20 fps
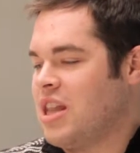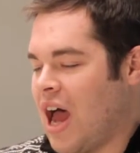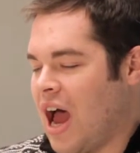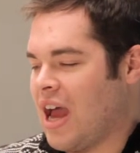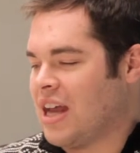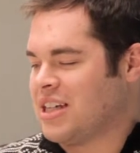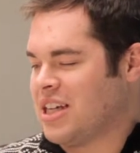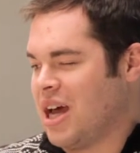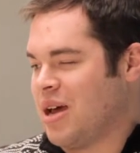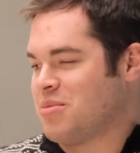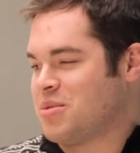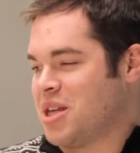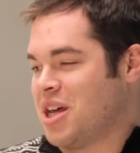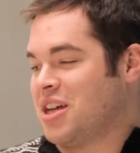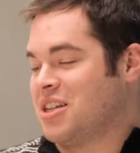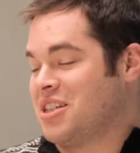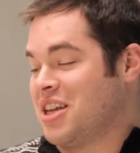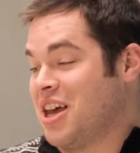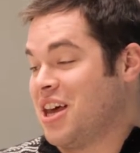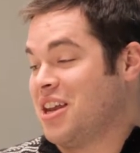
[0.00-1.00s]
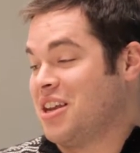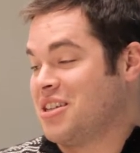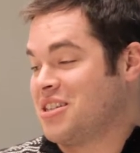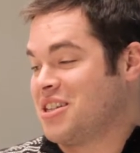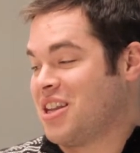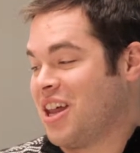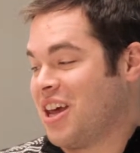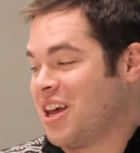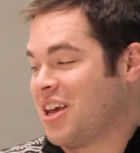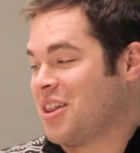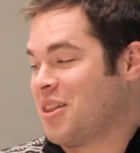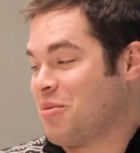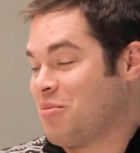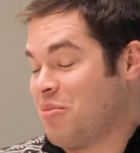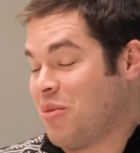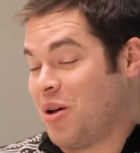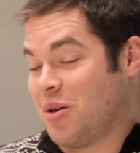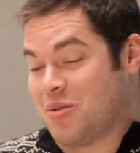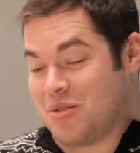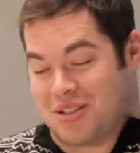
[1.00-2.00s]
nine times out of ten is like the
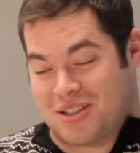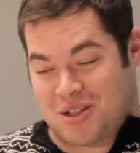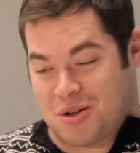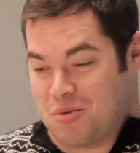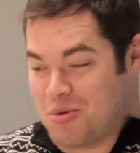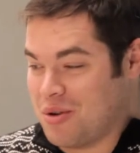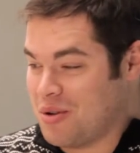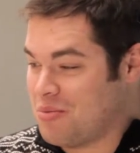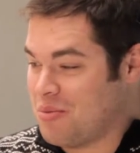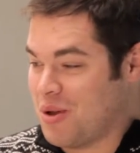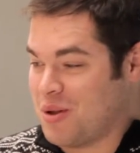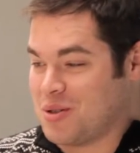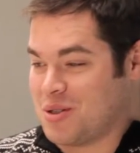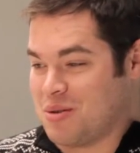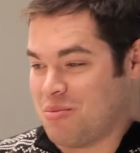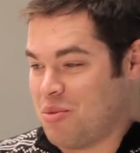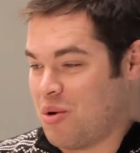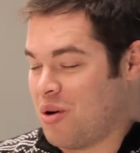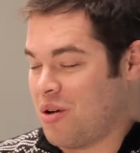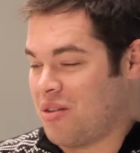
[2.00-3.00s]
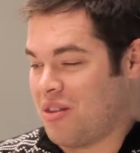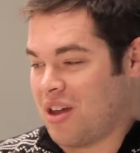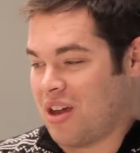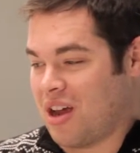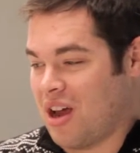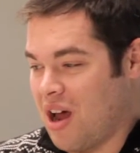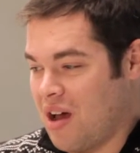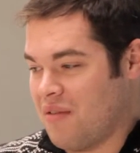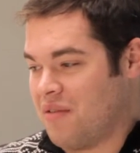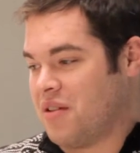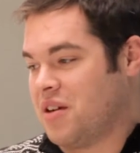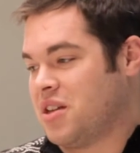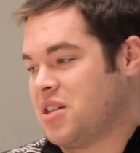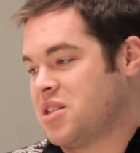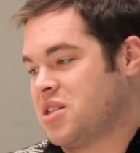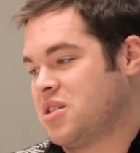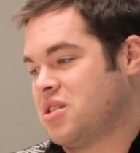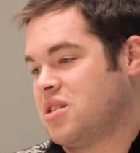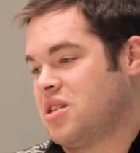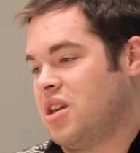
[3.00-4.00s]
most super most important thing.
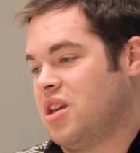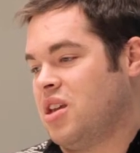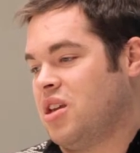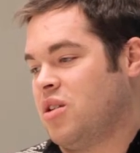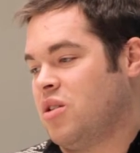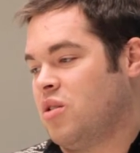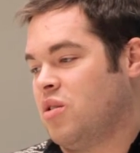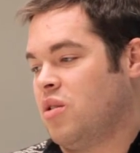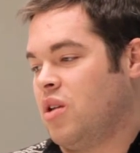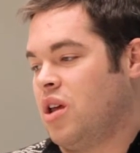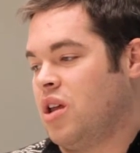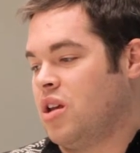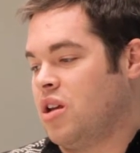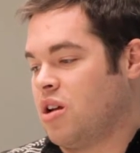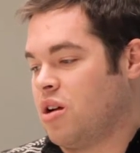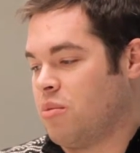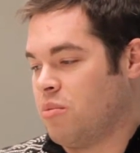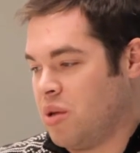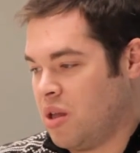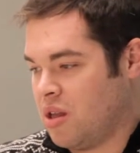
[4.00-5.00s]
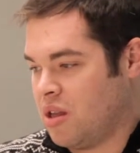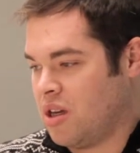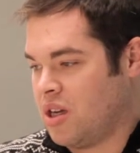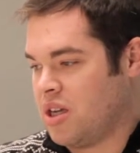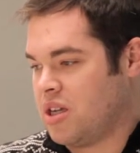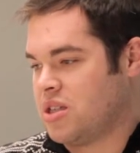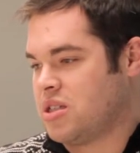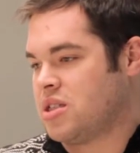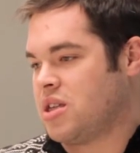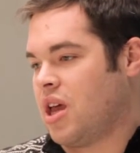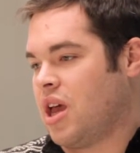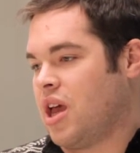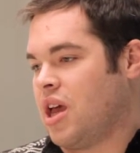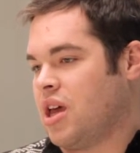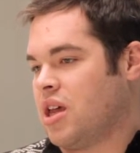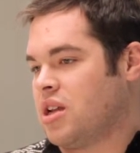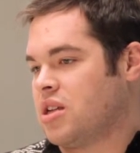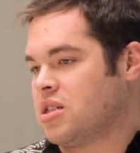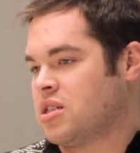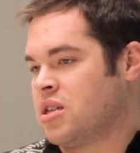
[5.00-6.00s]
Confidence in in your abilities
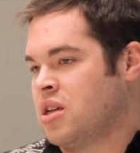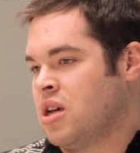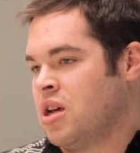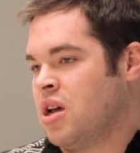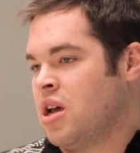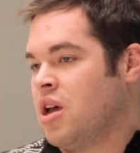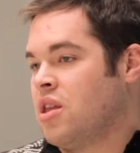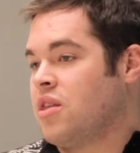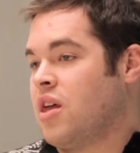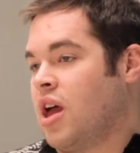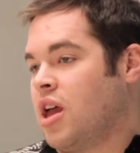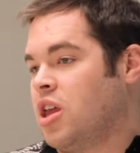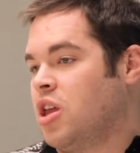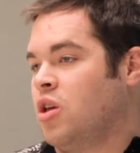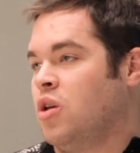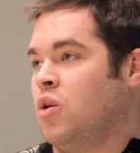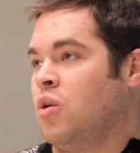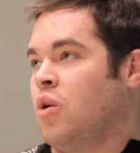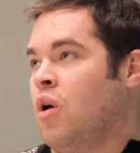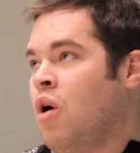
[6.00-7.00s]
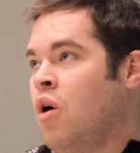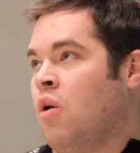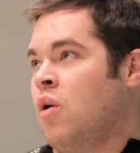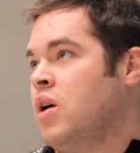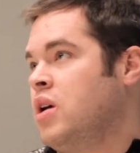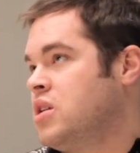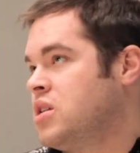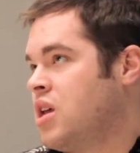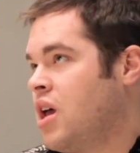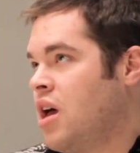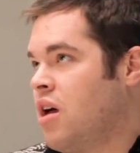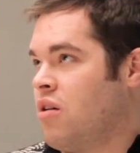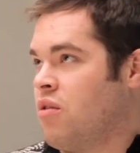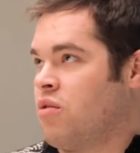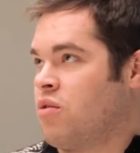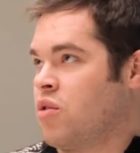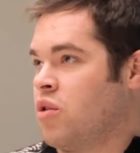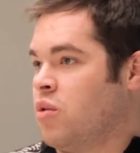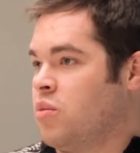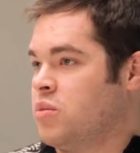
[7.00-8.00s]
and that you always have
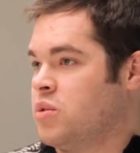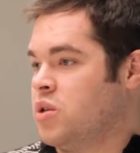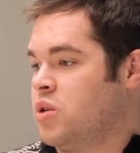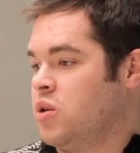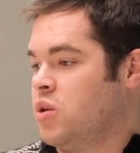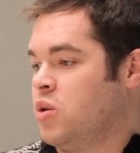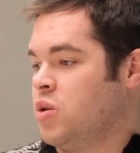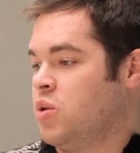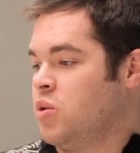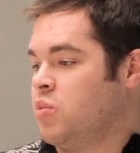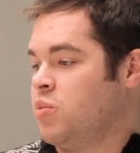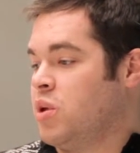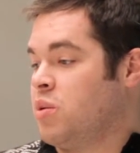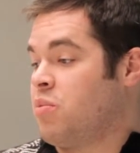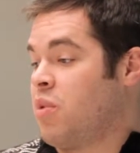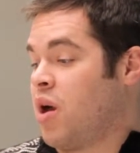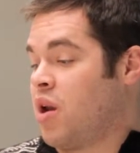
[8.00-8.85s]
room to be